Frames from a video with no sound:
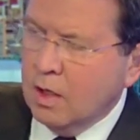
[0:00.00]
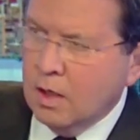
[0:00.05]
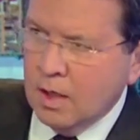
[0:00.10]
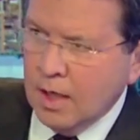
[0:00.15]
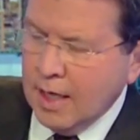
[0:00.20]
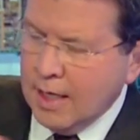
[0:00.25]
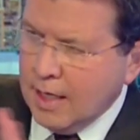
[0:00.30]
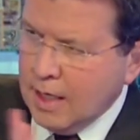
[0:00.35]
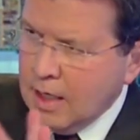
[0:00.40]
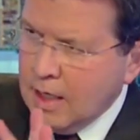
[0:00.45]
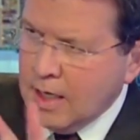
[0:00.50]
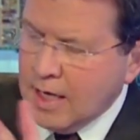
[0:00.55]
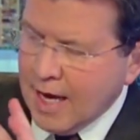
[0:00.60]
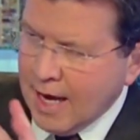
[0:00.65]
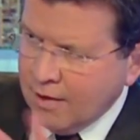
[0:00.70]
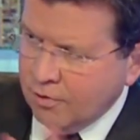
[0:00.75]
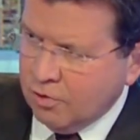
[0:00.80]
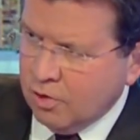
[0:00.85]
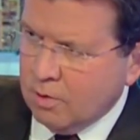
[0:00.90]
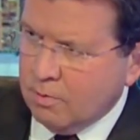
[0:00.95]
not in
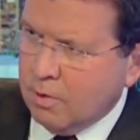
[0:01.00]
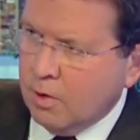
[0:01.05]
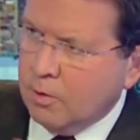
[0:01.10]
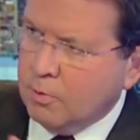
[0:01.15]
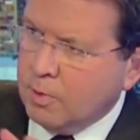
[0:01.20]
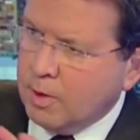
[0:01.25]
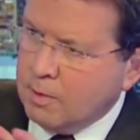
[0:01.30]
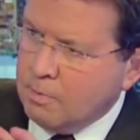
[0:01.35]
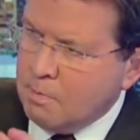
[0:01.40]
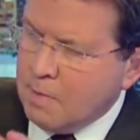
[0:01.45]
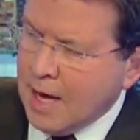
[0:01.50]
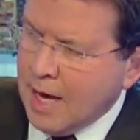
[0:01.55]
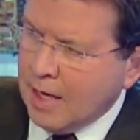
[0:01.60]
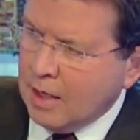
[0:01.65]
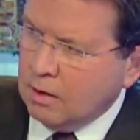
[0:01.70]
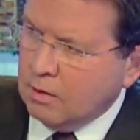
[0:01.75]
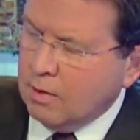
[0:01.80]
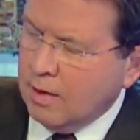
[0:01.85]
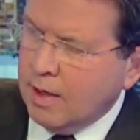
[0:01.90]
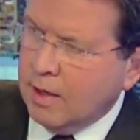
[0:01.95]
national polls, but in
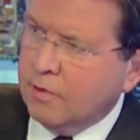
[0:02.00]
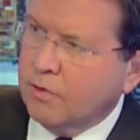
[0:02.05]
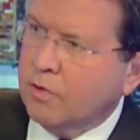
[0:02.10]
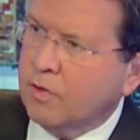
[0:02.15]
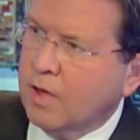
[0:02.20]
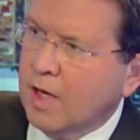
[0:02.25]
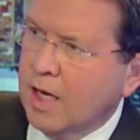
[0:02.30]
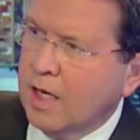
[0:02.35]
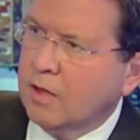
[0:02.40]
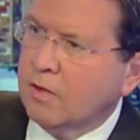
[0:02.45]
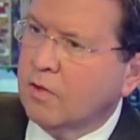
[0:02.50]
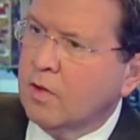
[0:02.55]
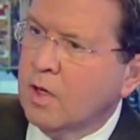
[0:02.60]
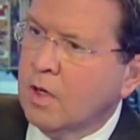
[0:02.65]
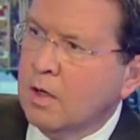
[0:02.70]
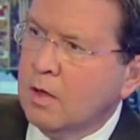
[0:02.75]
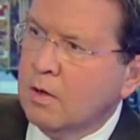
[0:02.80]
battleground states